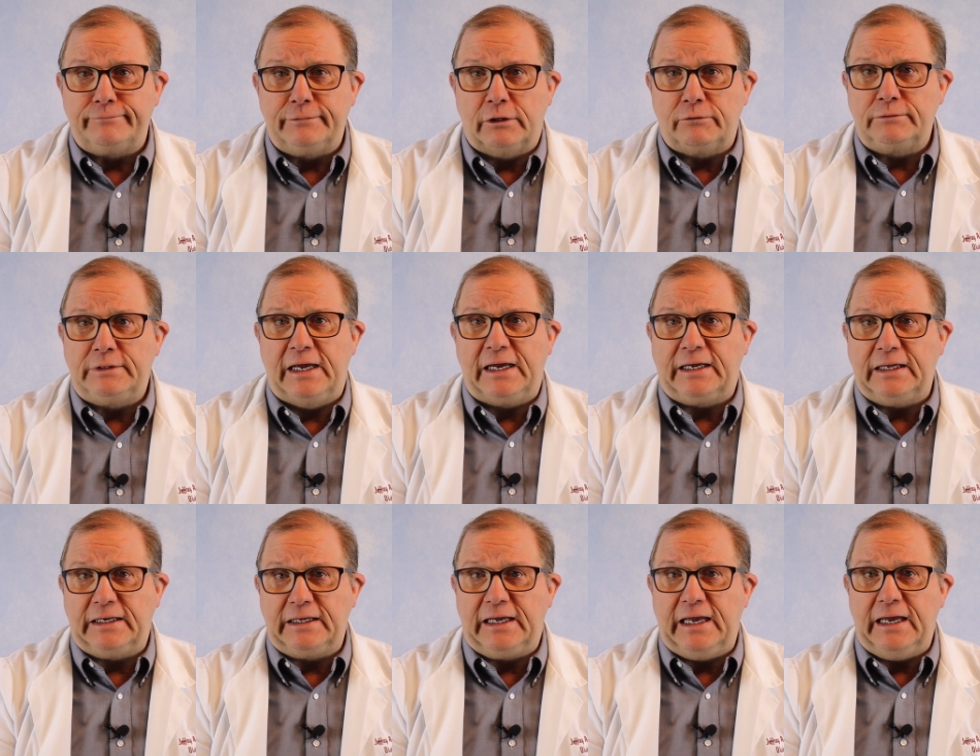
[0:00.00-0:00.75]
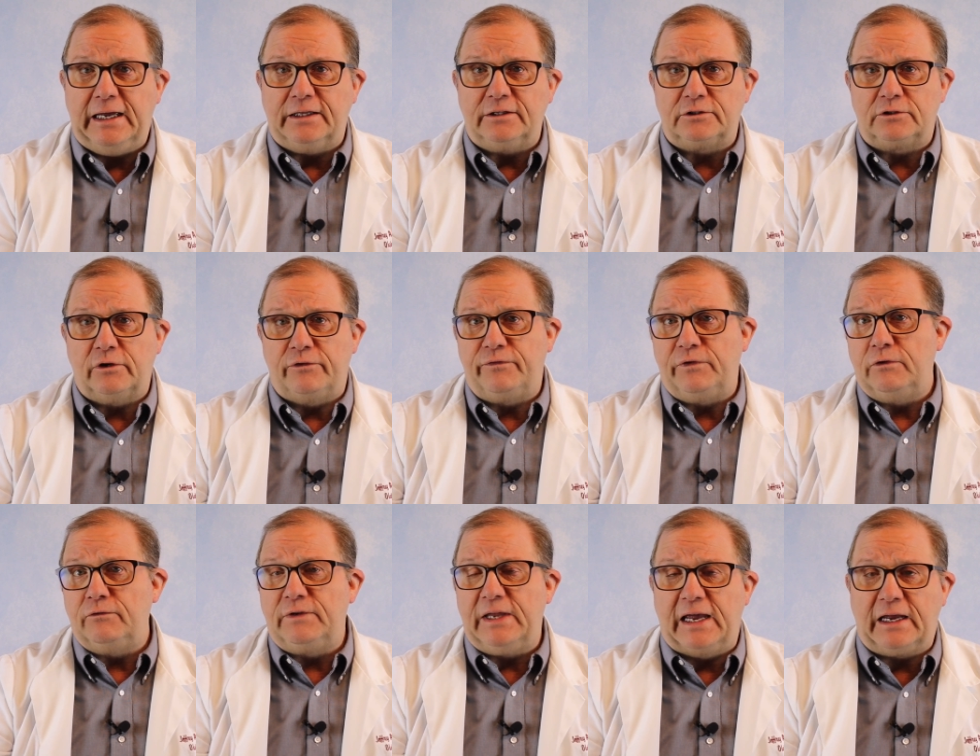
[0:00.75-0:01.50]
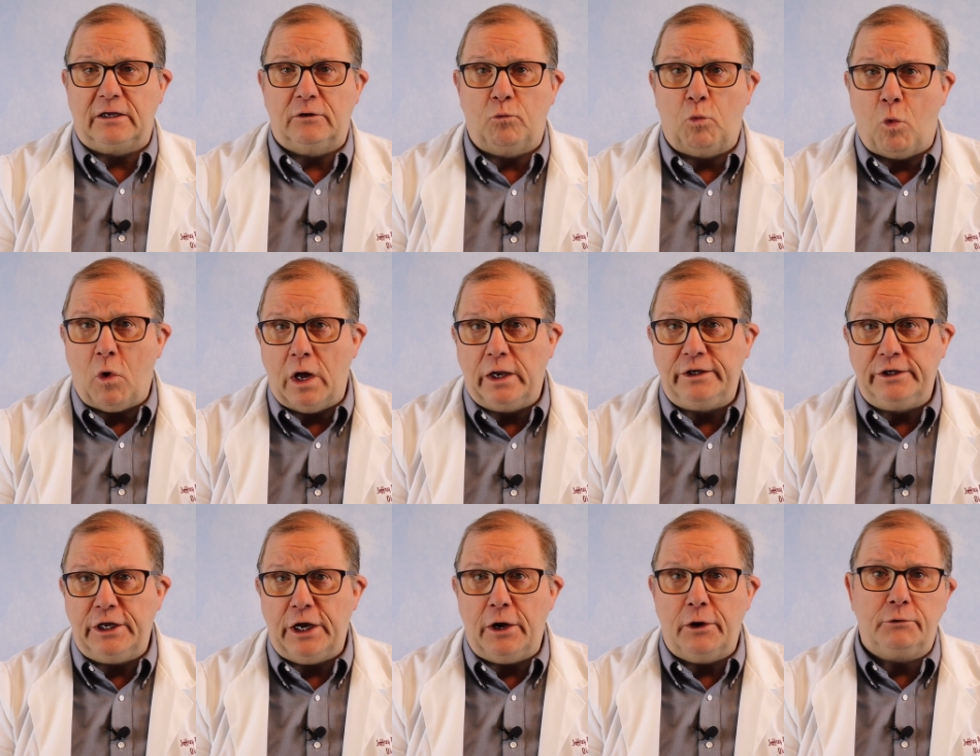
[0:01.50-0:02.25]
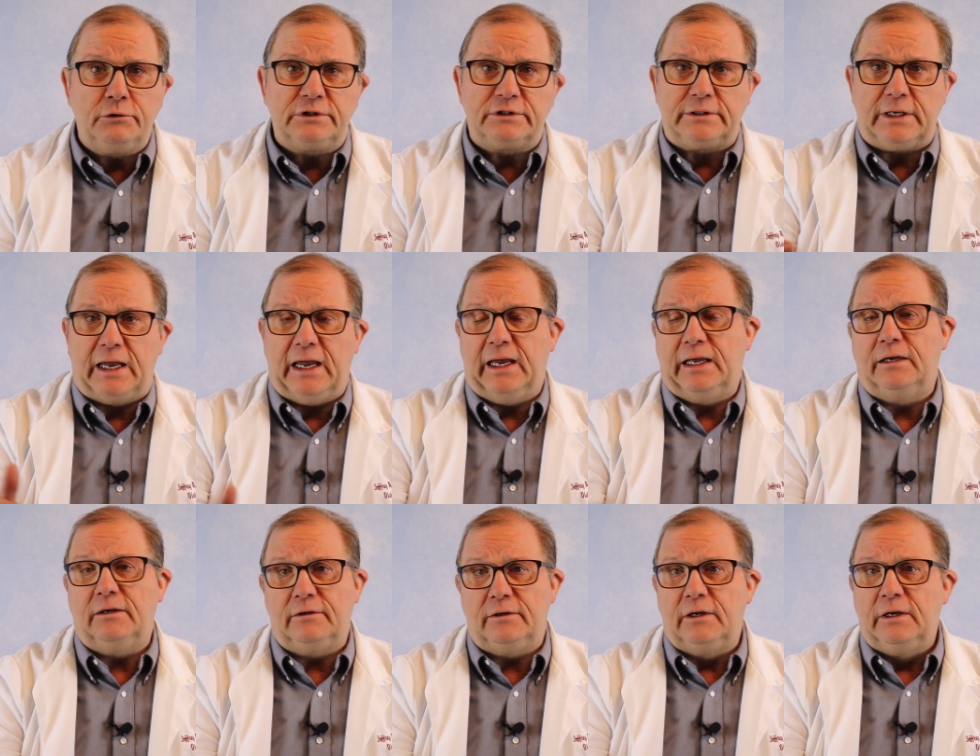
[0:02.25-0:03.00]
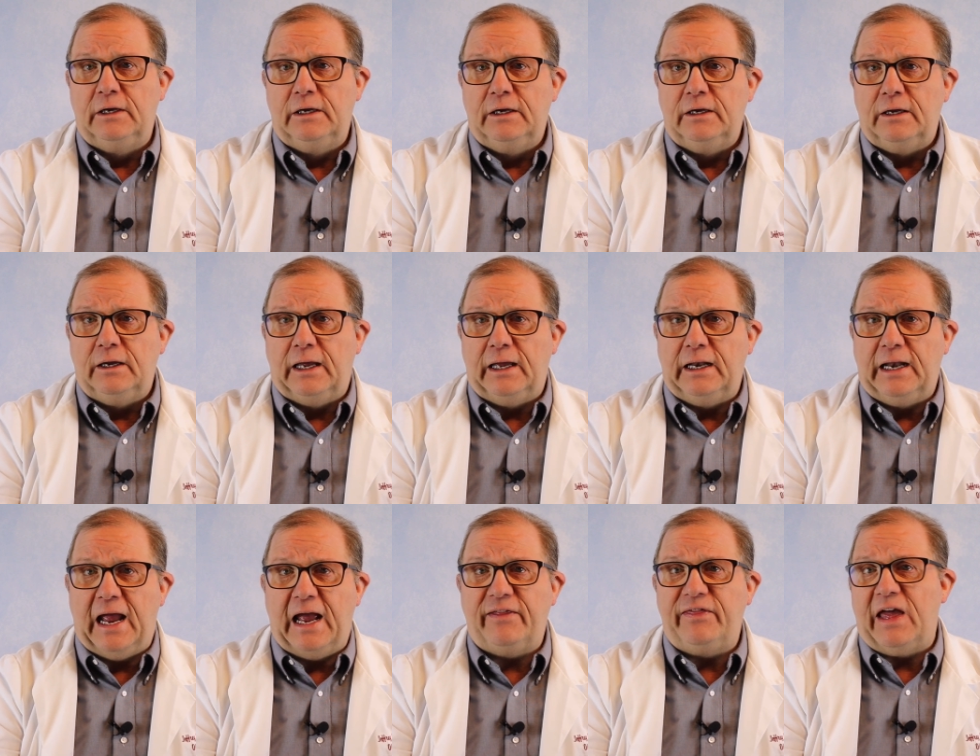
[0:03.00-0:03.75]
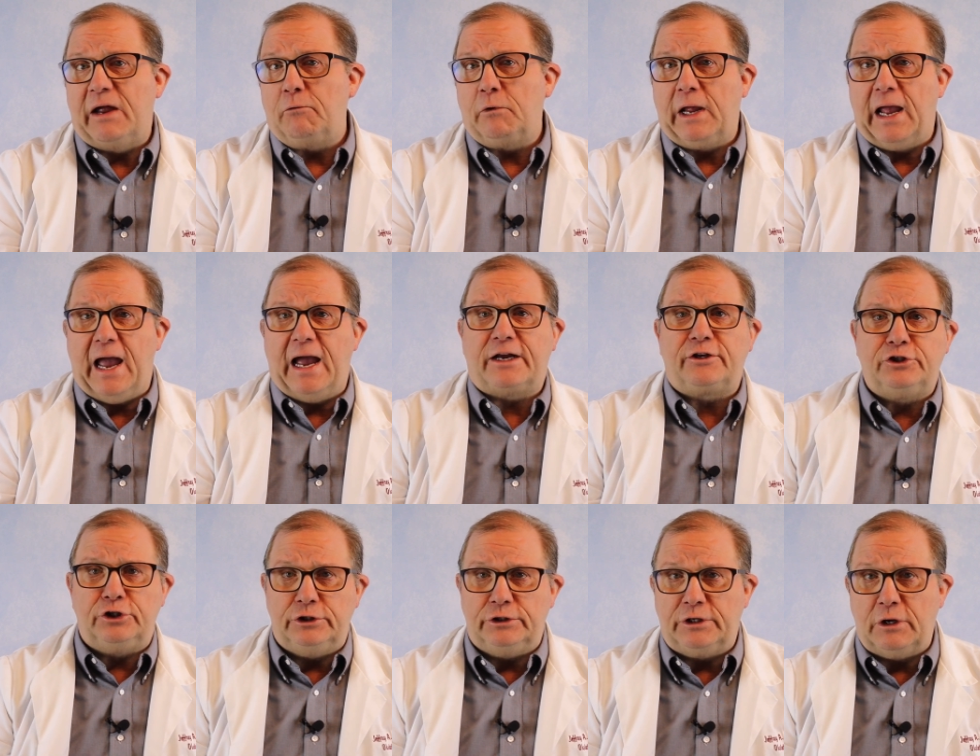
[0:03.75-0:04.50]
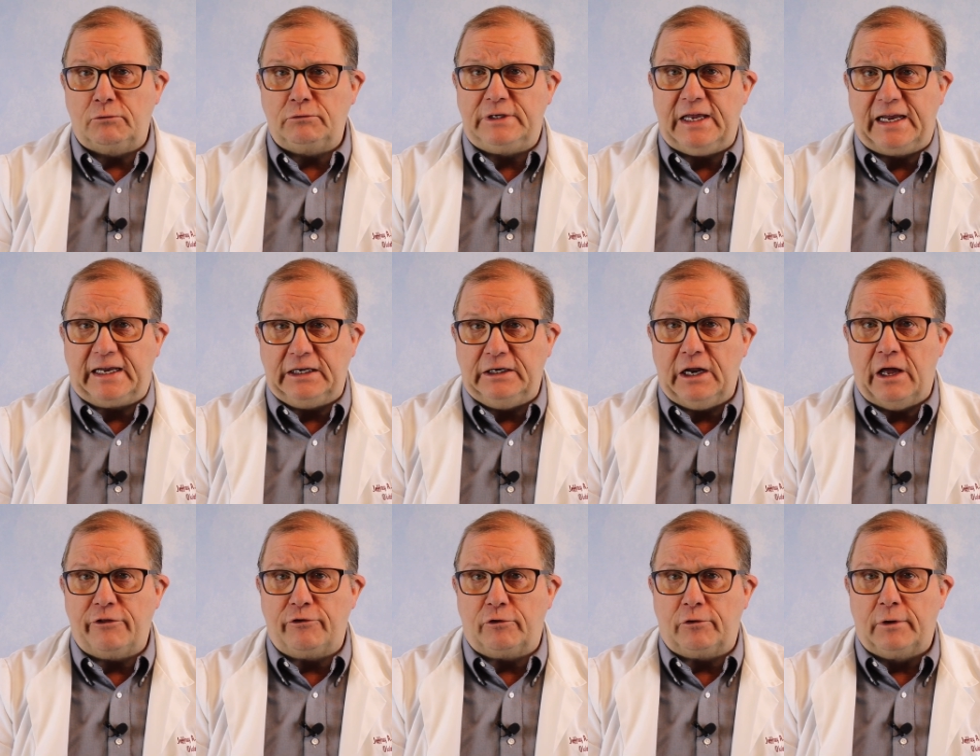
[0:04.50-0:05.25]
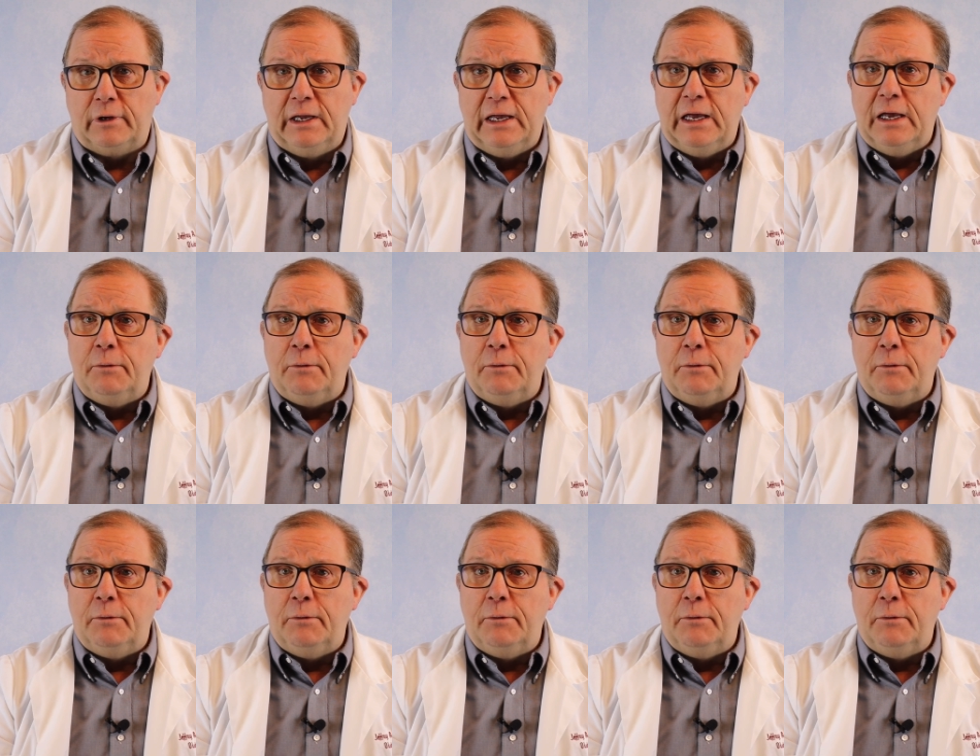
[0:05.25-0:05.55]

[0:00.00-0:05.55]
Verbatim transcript: Don't take it again. So if you've taken one dose and and had that reaction, don't take another.